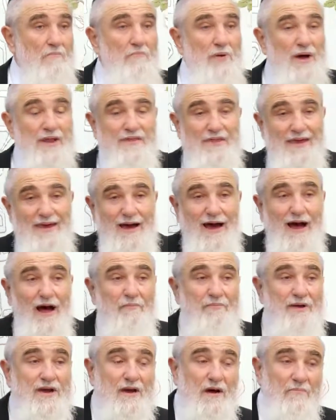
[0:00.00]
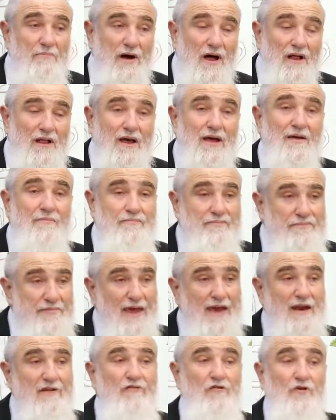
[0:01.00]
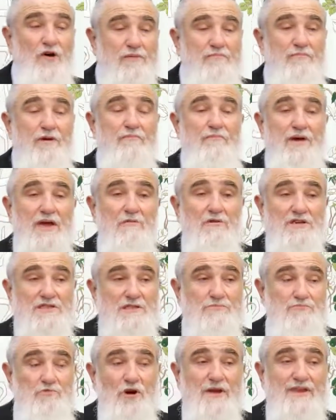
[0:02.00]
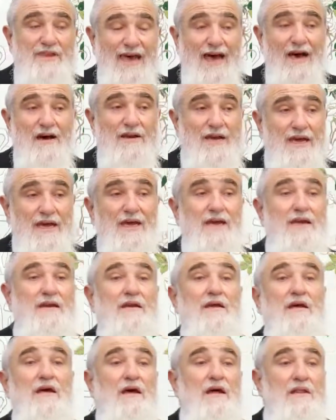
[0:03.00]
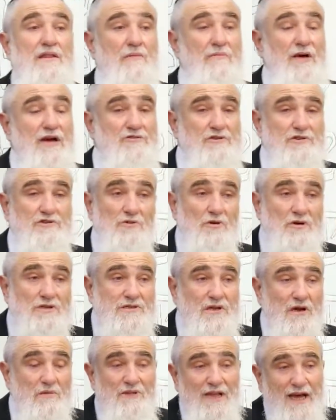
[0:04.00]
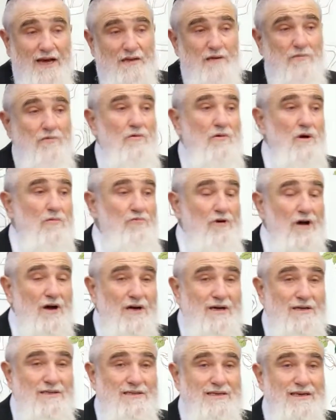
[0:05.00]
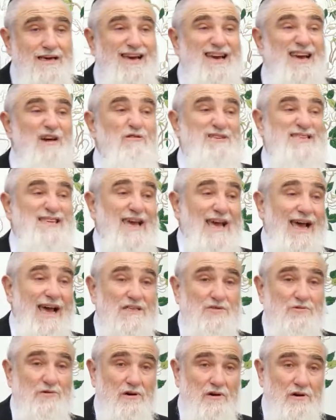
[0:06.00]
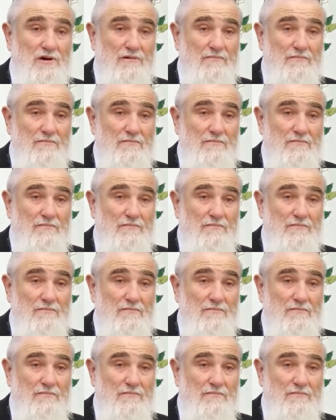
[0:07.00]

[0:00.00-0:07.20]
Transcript: But the Alpi Kabbalah and the fourth opinion, which is brought down in the Medrash also, but not in the Warren Brachas, it was the Esrog.